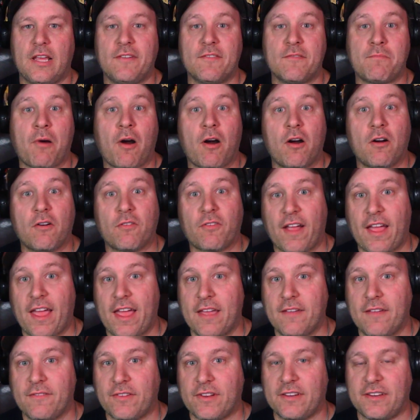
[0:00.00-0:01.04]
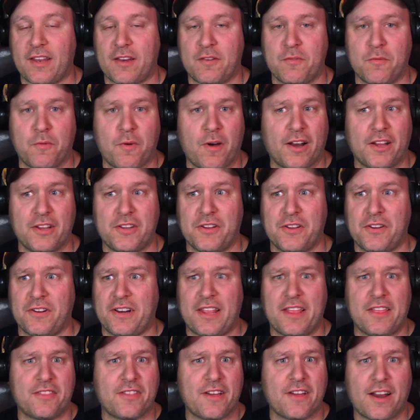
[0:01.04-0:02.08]
Even Paul Verhoeven didn't want to do it.
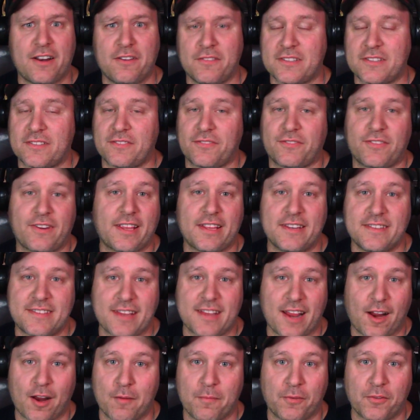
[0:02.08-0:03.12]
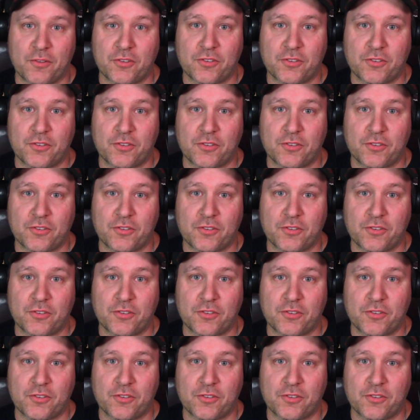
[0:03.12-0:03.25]
He thought it was a freaking terrible